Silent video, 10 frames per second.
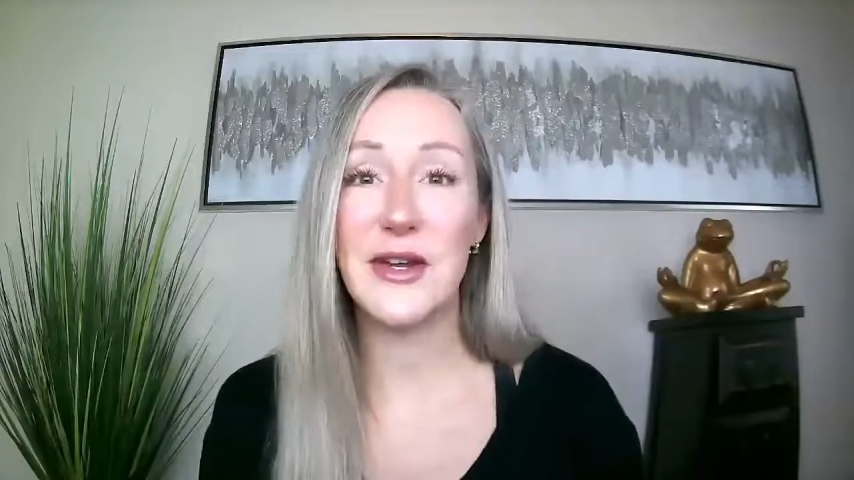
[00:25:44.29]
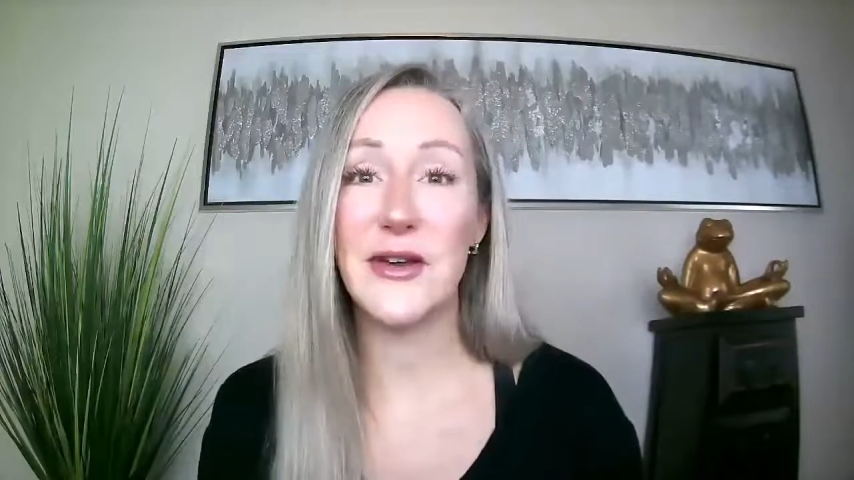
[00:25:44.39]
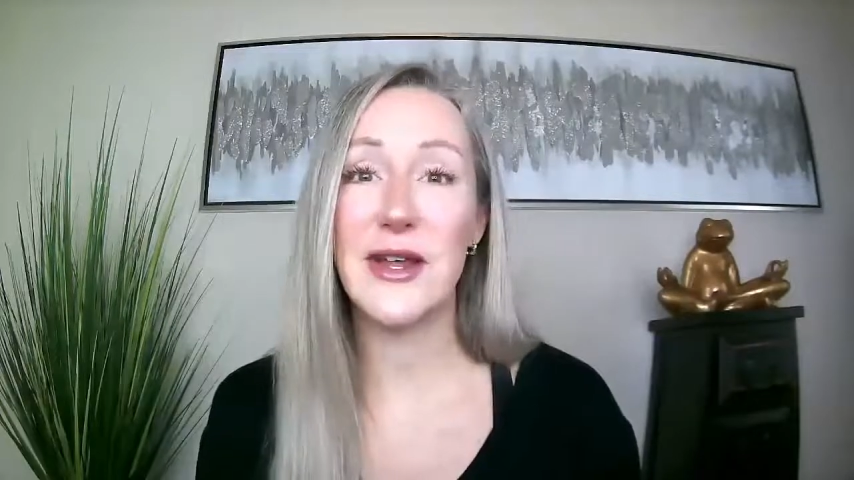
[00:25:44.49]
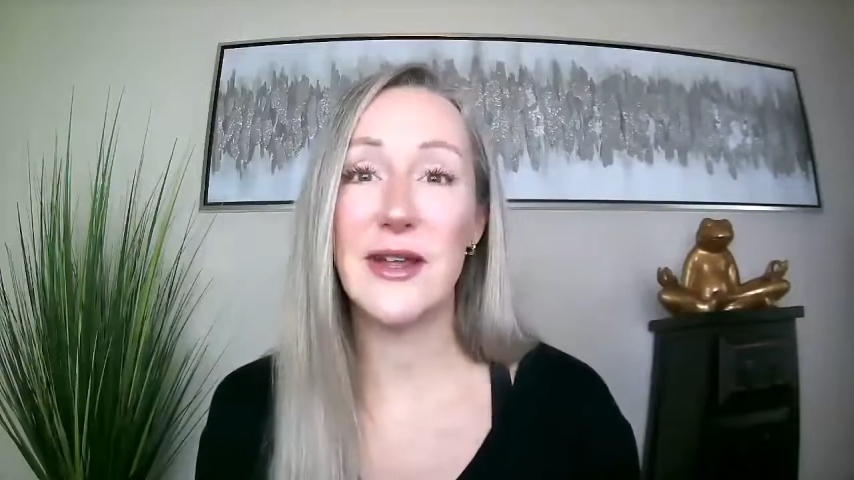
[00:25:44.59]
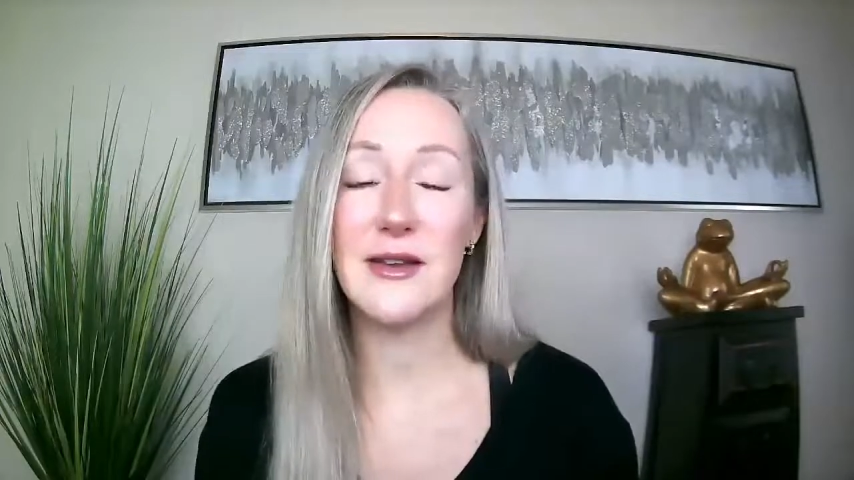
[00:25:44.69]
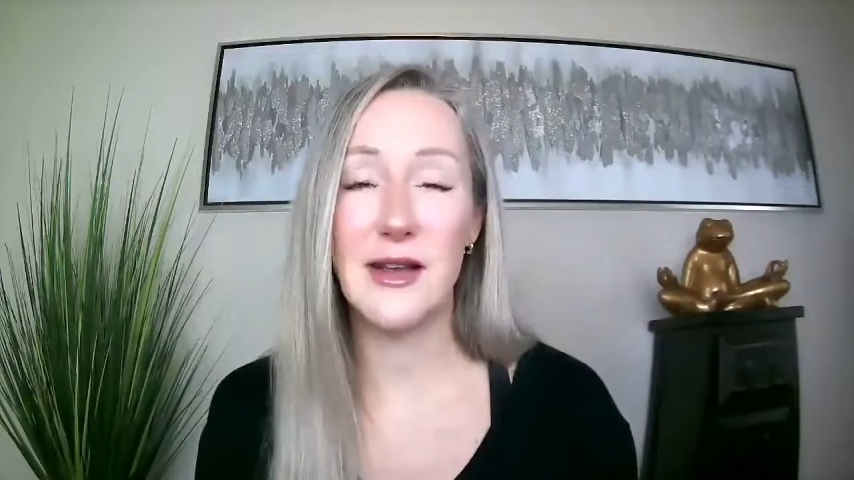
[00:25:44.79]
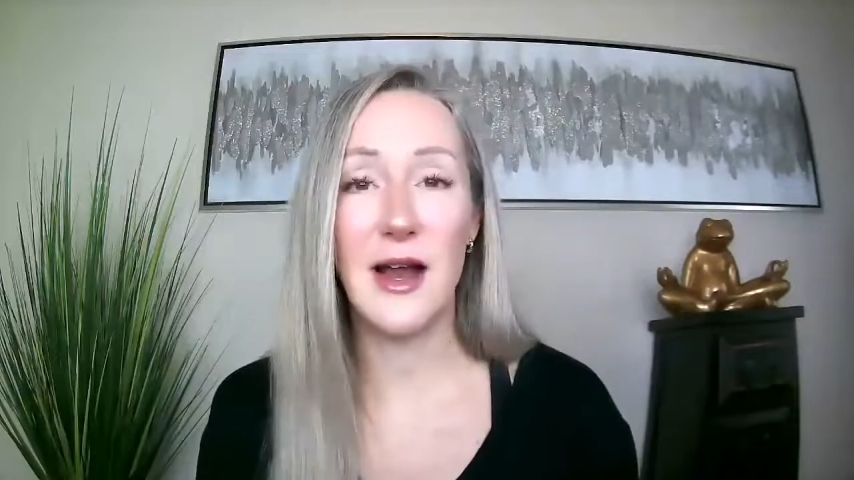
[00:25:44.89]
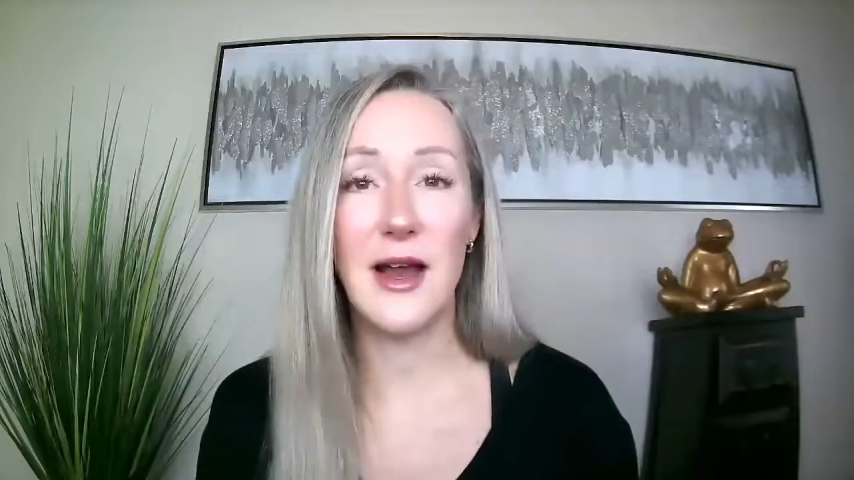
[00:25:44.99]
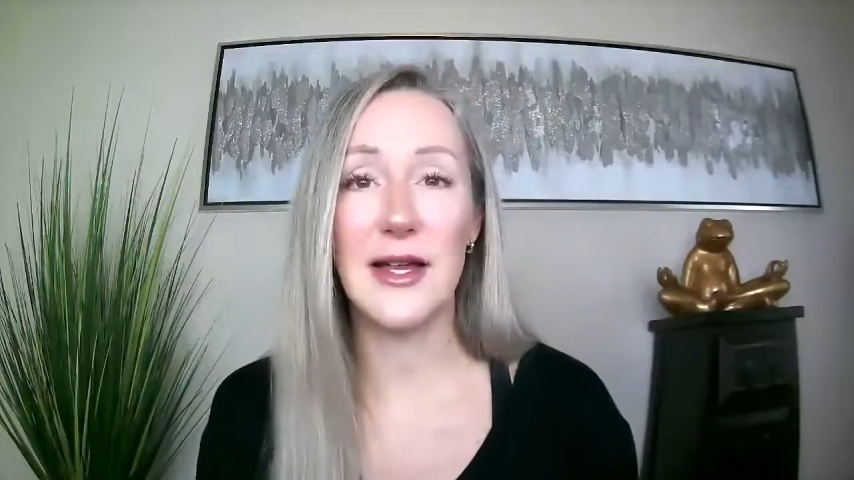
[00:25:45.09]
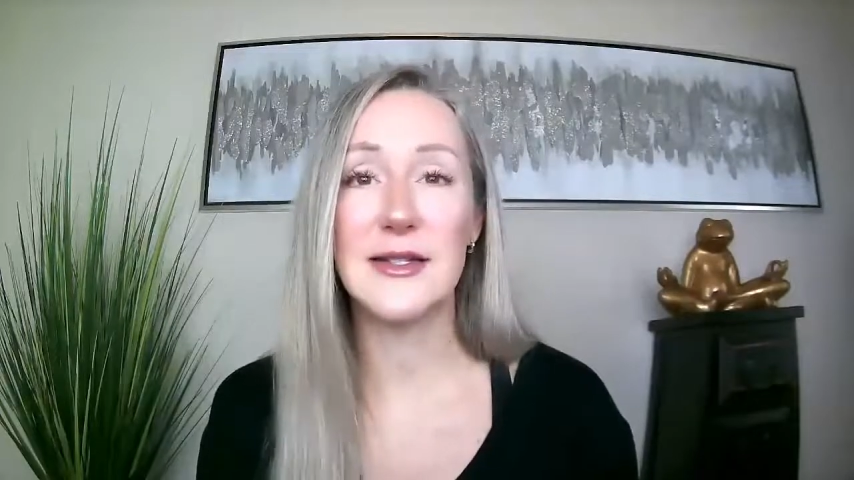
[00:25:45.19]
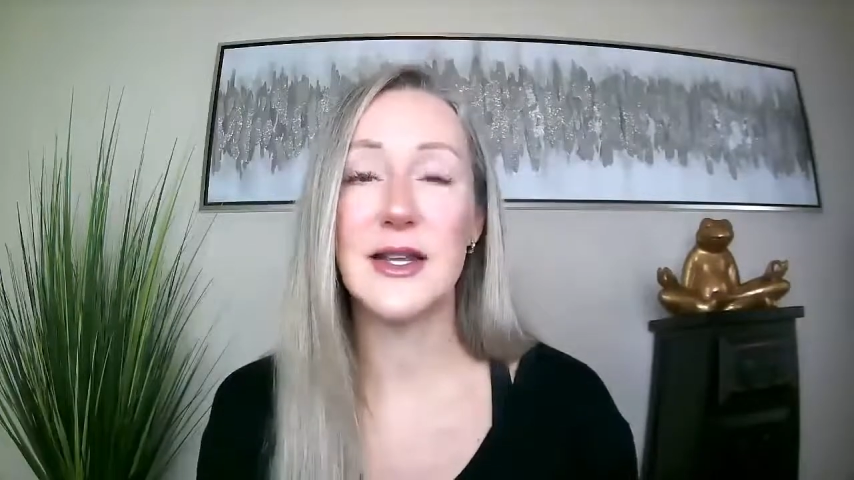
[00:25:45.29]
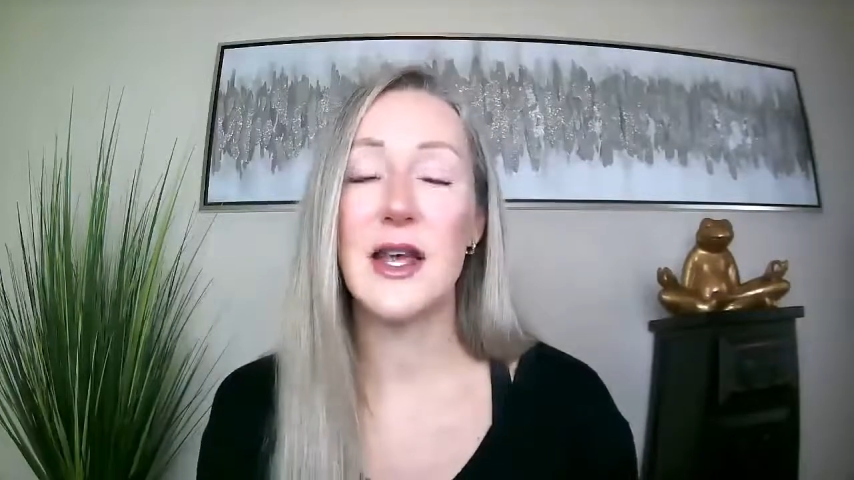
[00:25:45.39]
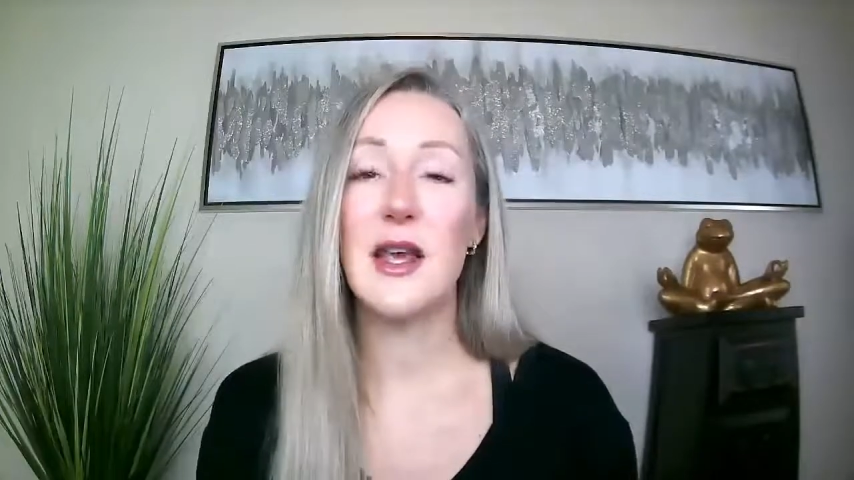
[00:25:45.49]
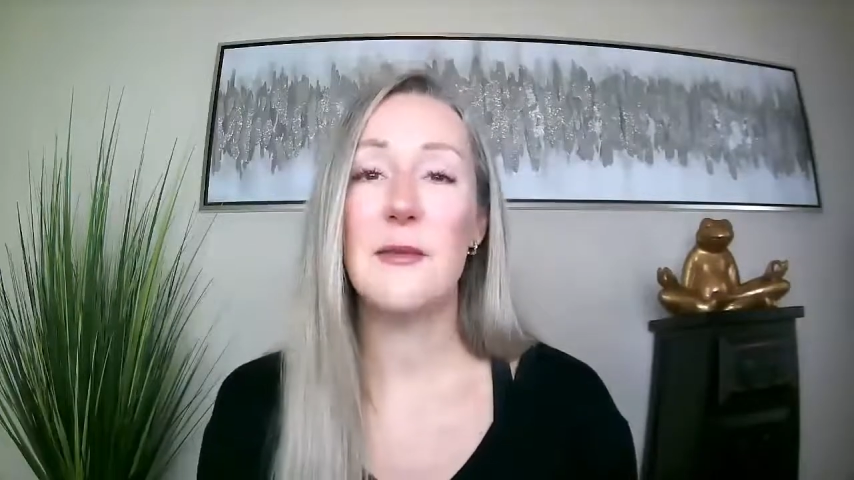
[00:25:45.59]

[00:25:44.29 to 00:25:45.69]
Syrian guides,